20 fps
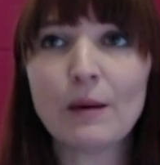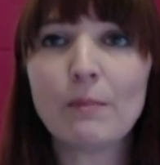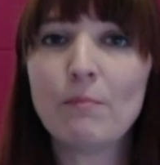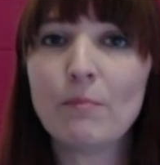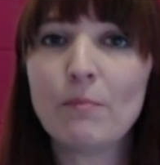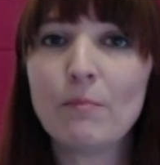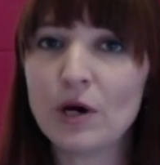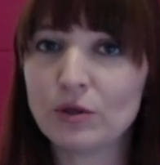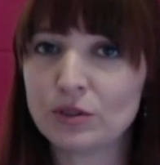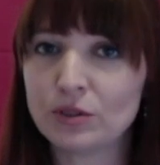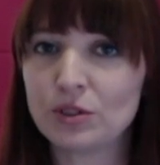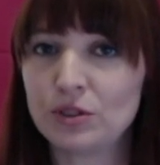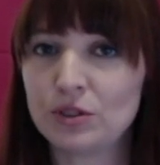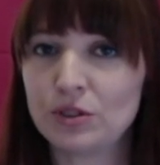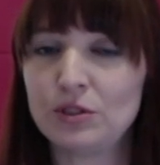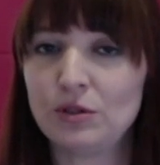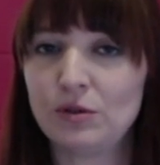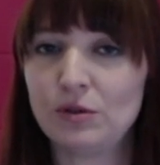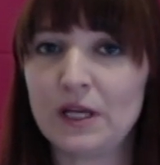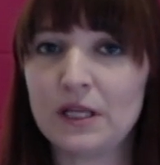most
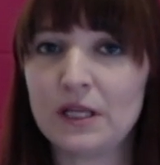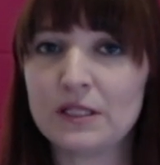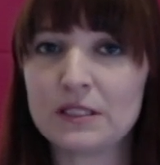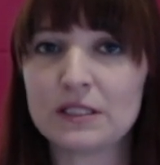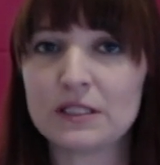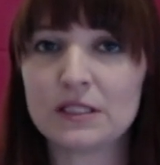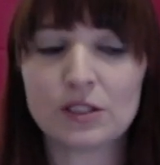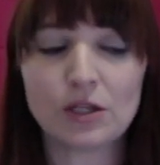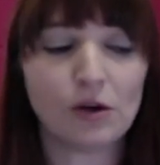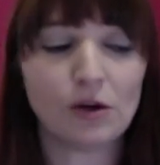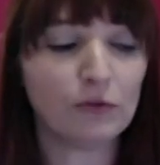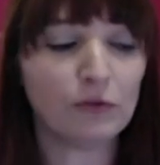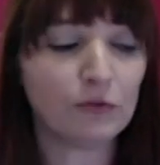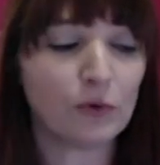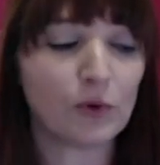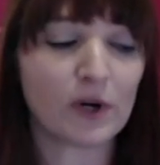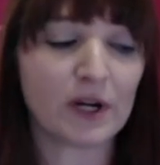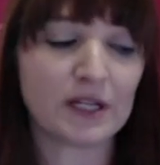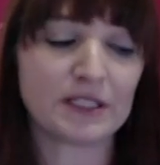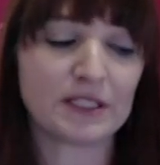students. So
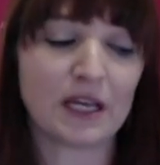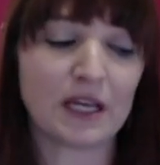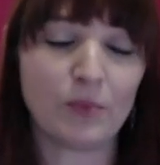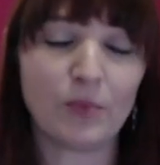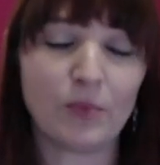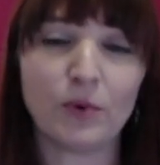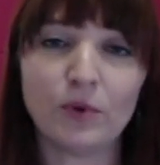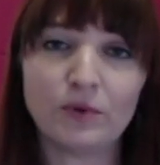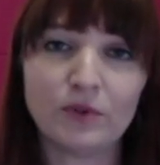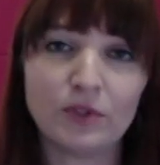for example,